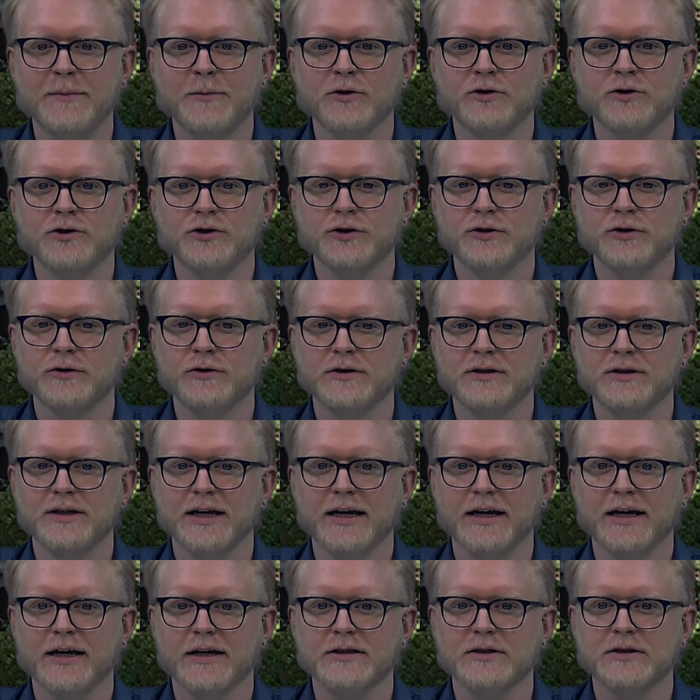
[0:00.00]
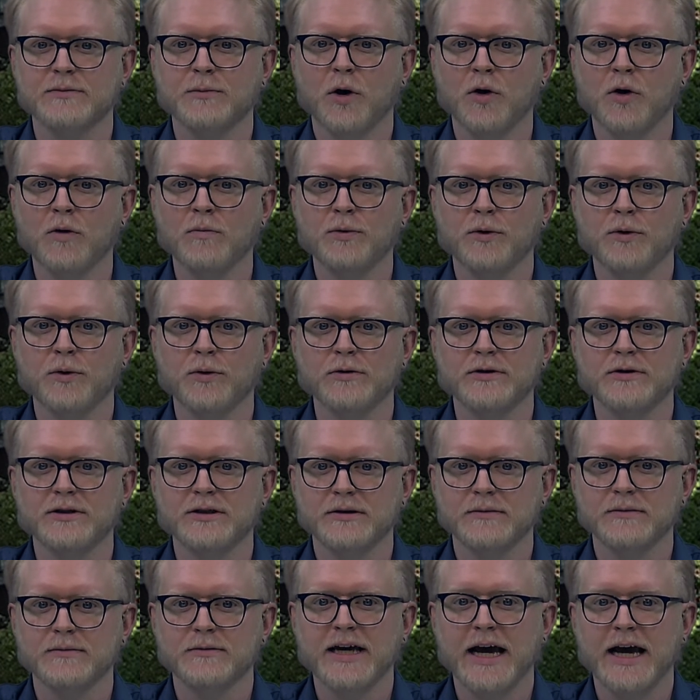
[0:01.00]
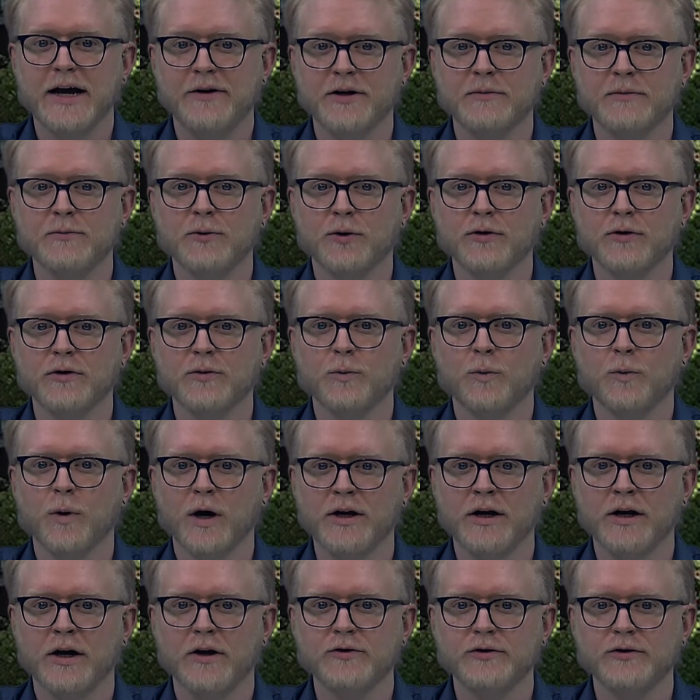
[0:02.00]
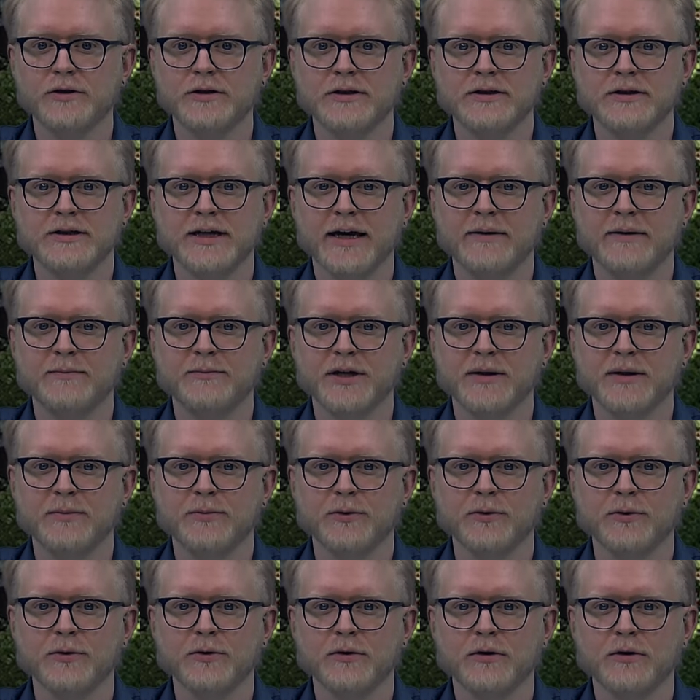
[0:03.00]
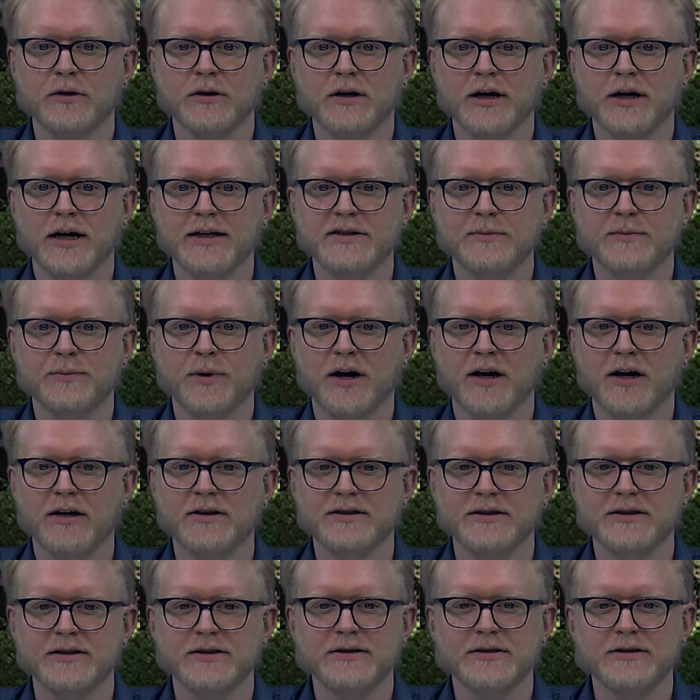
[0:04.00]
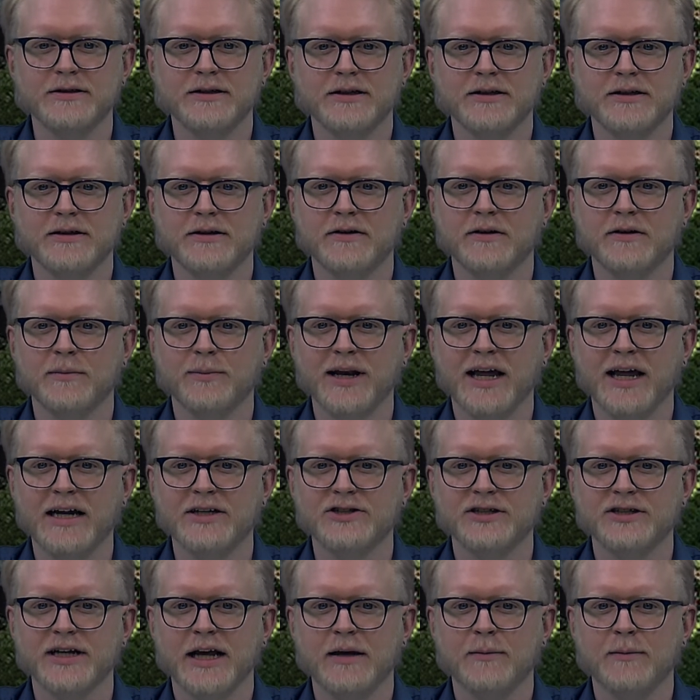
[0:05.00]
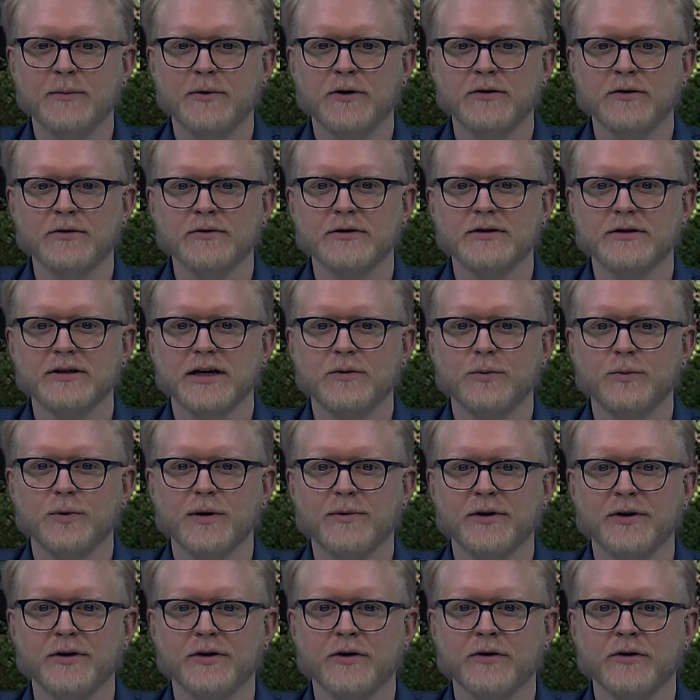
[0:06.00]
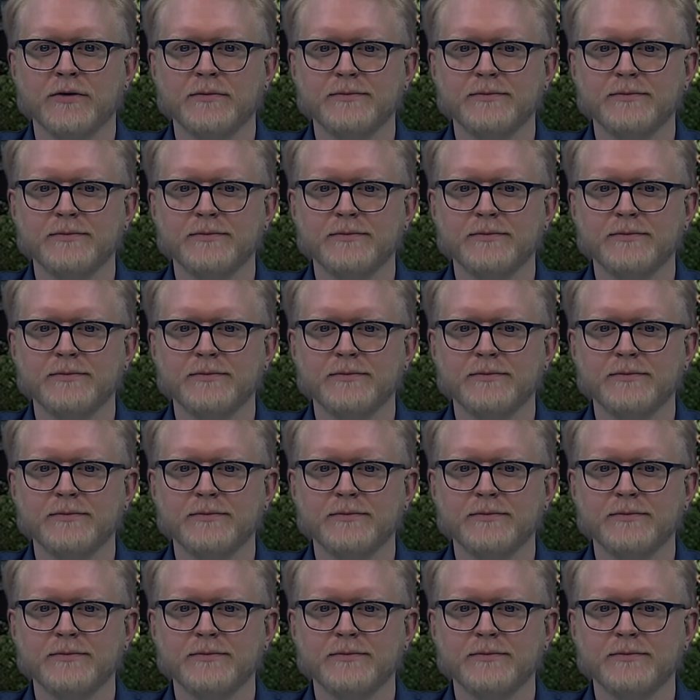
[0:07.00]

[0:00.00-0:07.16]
on Tuesday, a small boat carrying more than 110 people had departed near the Plage d'Allemande at Wimereux.